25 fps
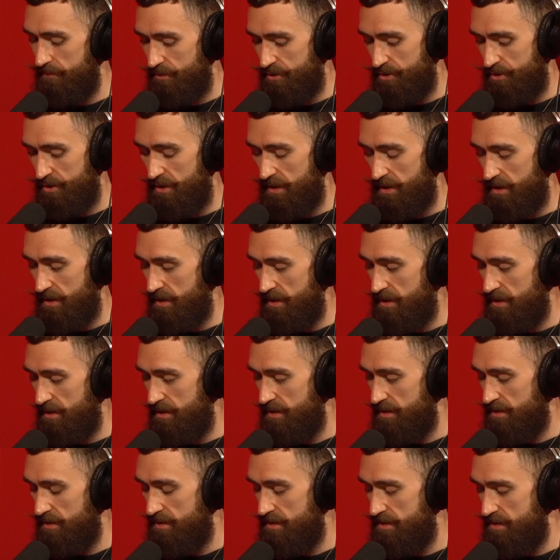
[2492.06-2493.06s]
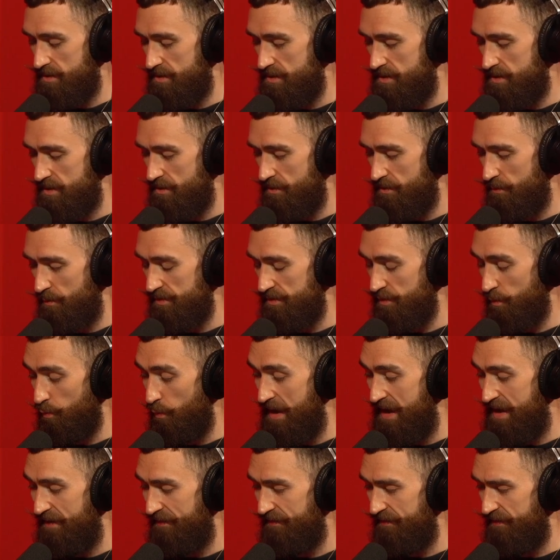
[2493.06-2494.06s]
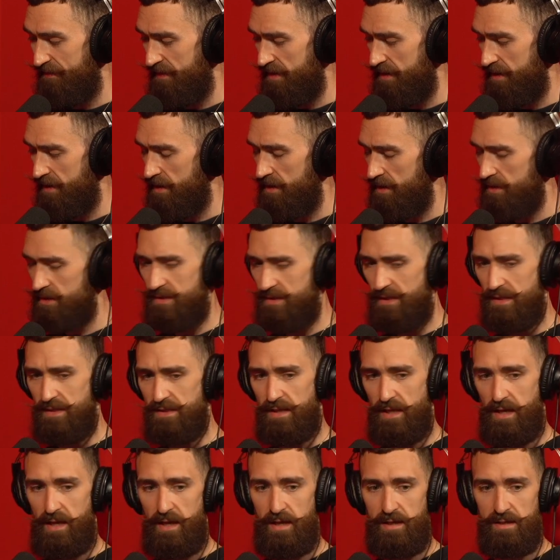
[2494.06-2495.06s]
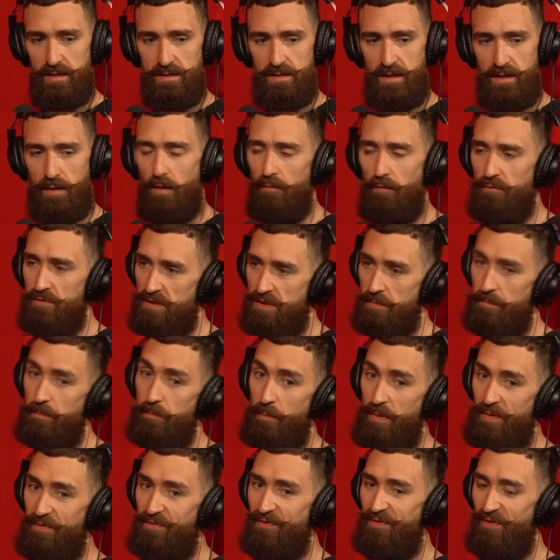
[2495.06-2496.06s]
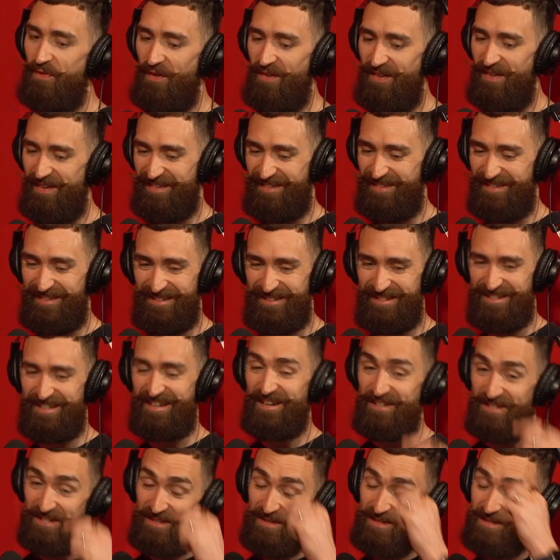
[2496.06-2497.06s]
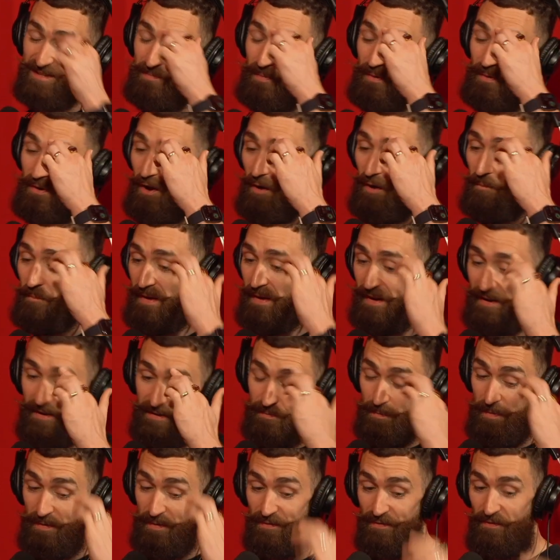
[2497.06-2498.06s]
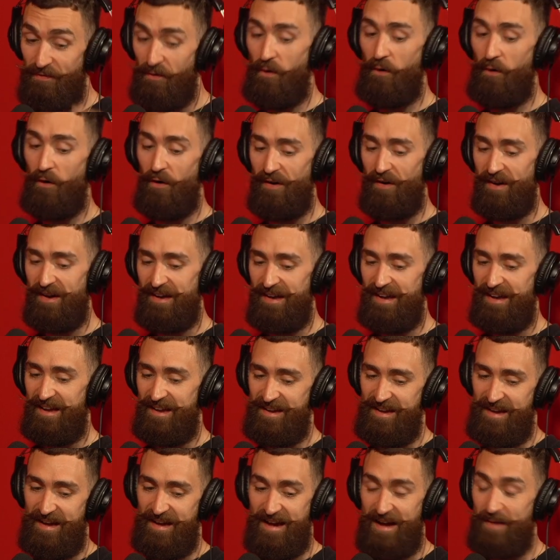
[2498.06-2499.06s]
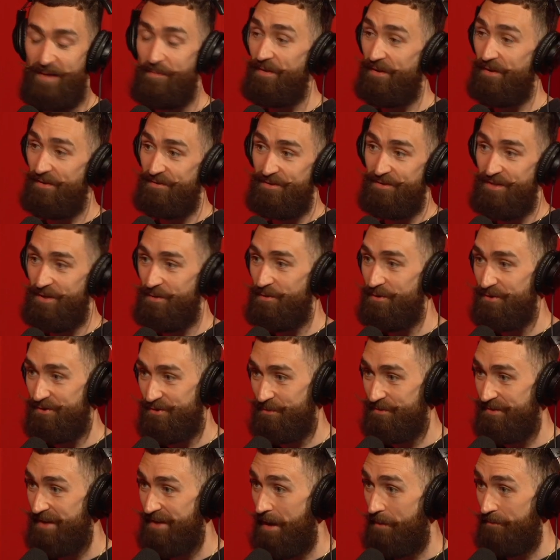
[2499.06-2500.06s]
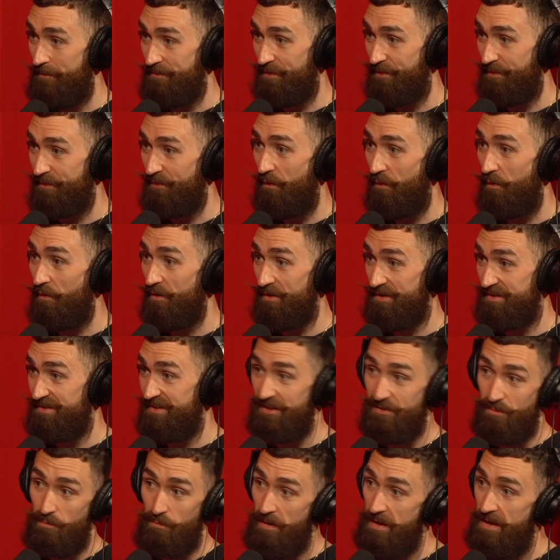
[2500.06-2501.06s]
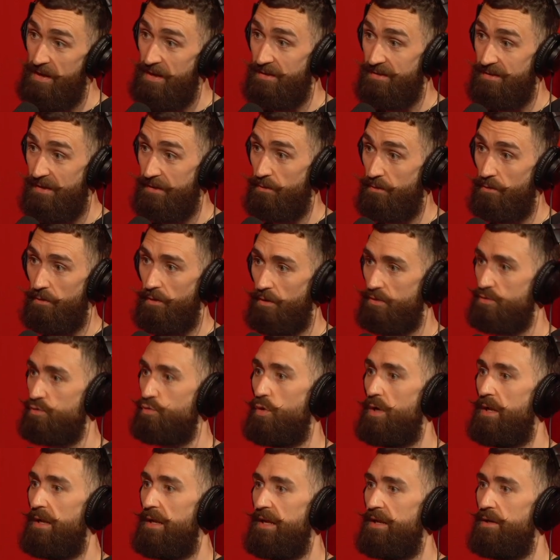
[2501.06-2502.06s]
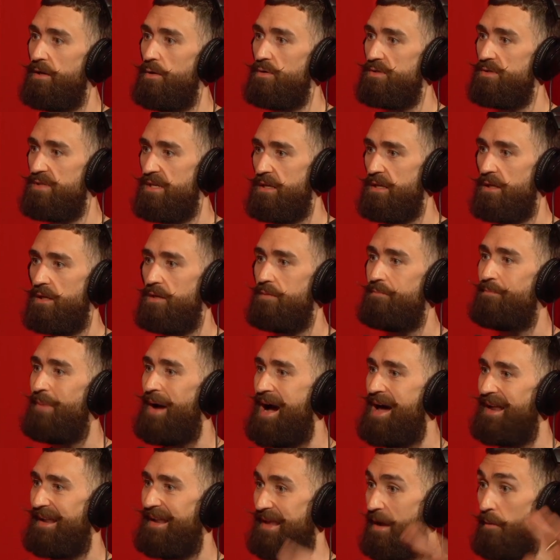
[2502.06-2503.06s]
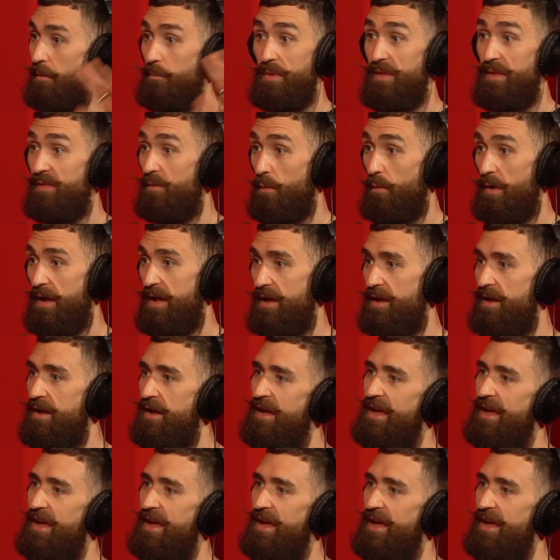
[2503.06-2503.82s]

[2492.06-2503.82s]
she was away for 6 days. Now, obviously, before she actually spun it on me, because before, I'd be on tour sometimes for 4 to 6 weeks. I'd go to Australia, New Zealand, Bali. I'd be away.